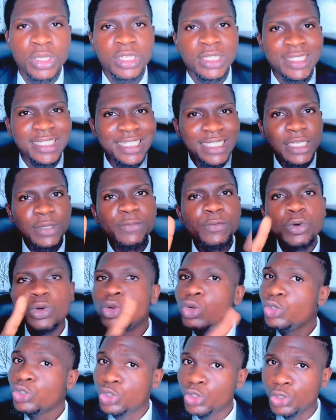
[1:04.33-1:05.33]
civil
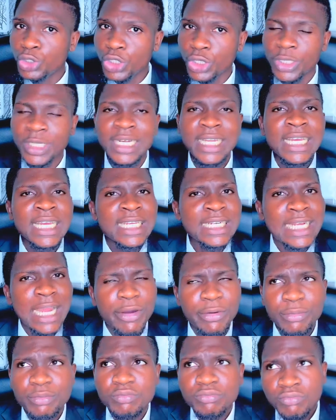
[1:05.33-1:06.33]
union.
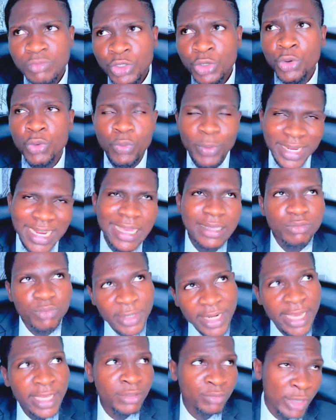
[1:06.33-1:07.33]
Now, when
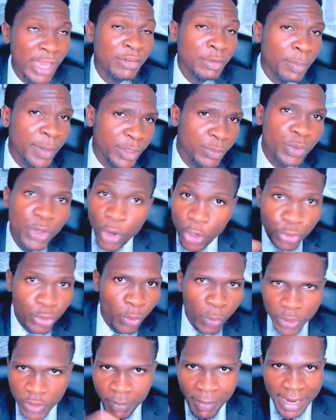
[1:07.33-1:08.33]
everybody, we all know
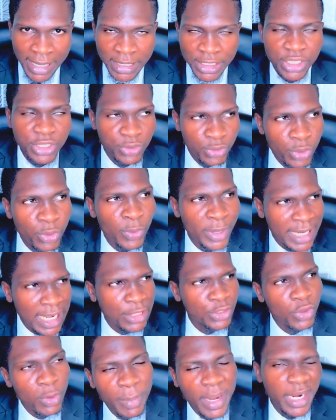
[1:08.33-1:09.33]
what marriage is. So when I
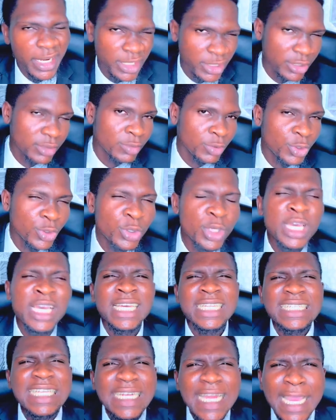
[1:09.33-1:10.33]
saw marriage,
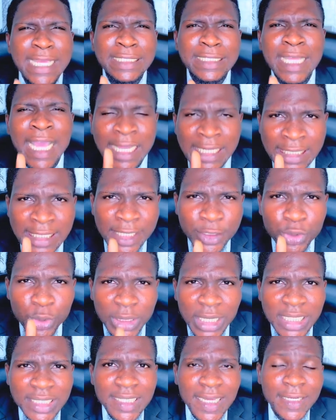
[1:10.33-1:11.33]
then I needed to
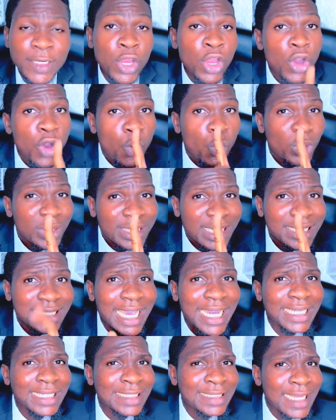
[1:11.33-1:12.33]
understand what
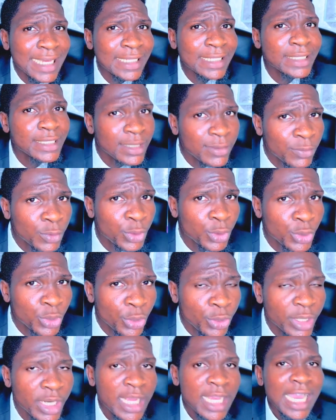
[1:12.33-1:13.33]
exactly then is civil
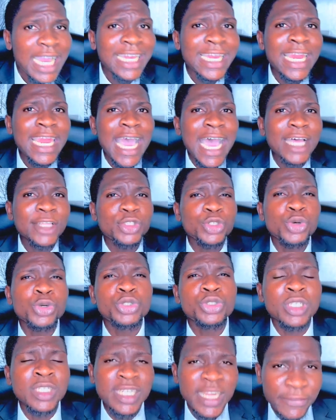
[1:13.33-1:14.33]
union. And then I had to go
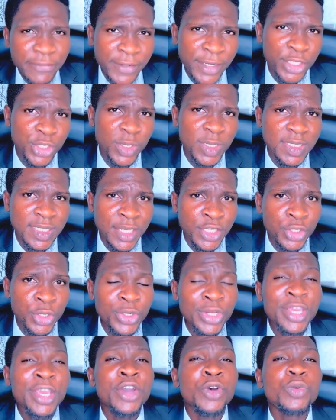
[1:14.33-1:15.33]
to the definition section,
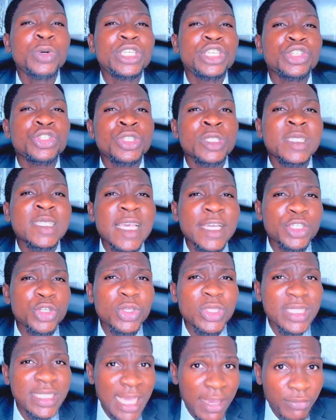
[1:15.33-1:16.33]
which is section
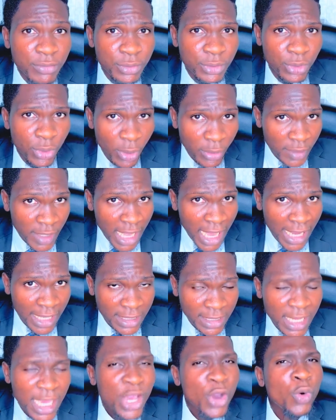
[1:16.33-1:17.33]
7 of the act.
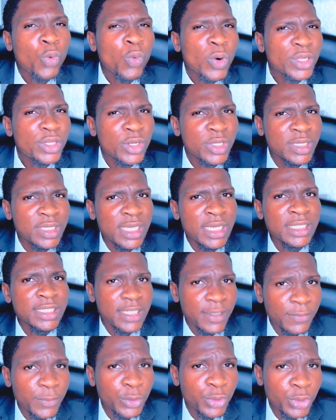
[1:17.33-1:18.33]
What does
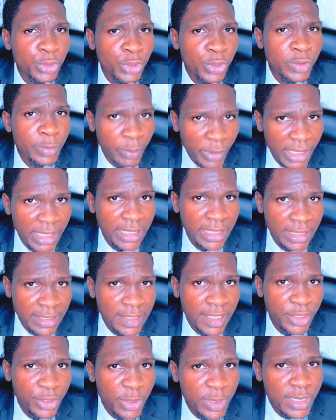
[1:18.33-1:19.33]
civil union mean in
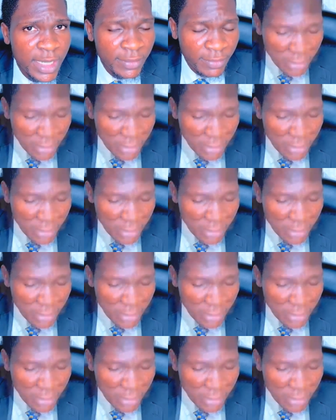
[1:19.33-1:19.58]
section 7?